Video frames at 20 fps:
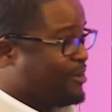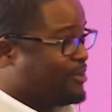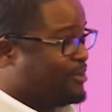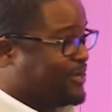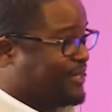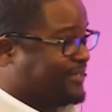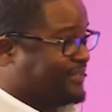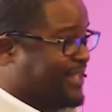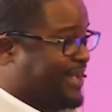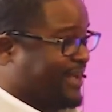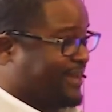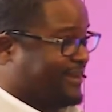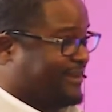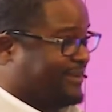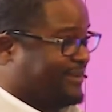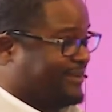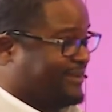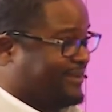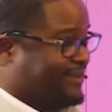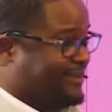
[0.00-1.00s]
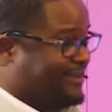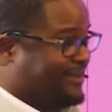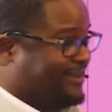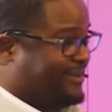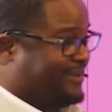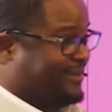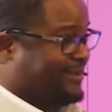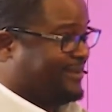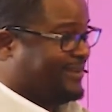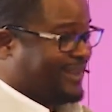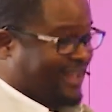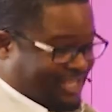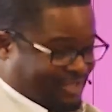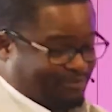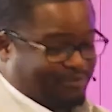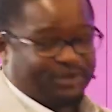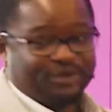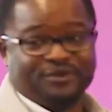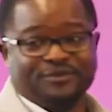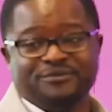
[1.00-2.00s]
How good is that?
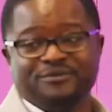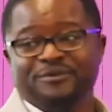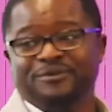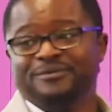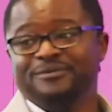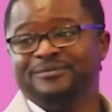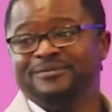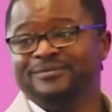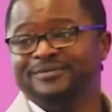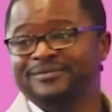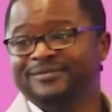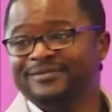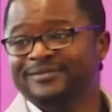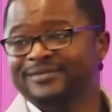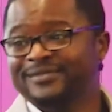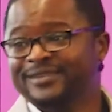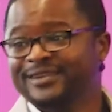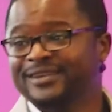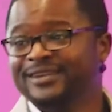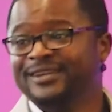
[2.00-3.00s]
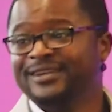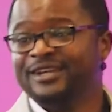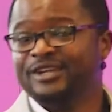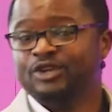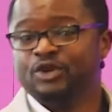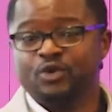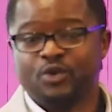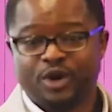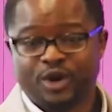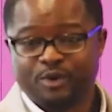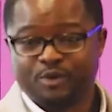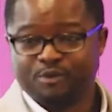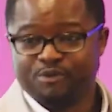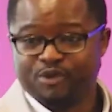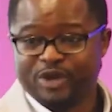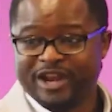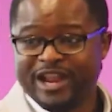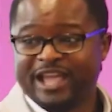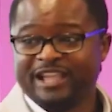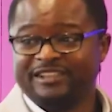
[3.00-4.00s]
That's beautiful. Don't worry,
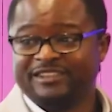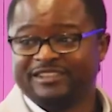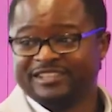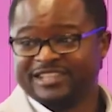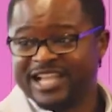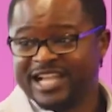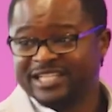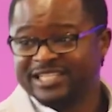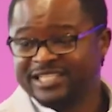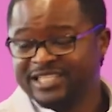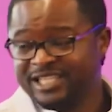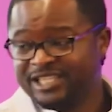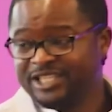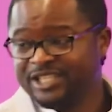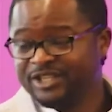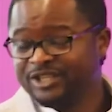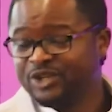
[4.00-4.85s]
when I start